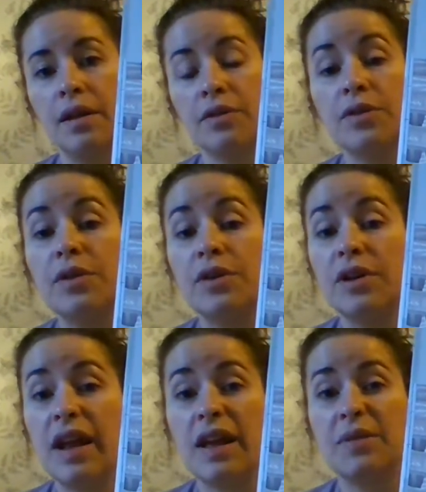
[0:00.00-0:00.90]
So the
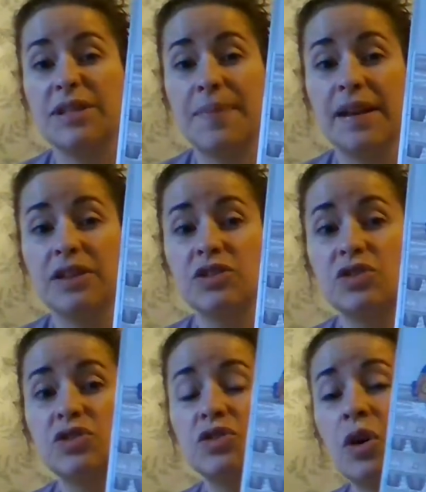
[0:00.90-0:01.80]
good egg was spending
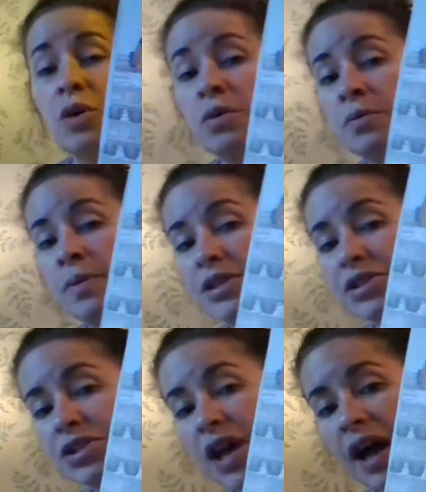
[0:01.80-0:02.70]
so
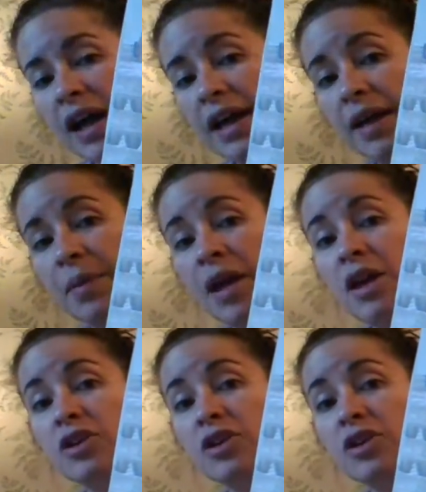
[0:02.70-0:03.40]
much time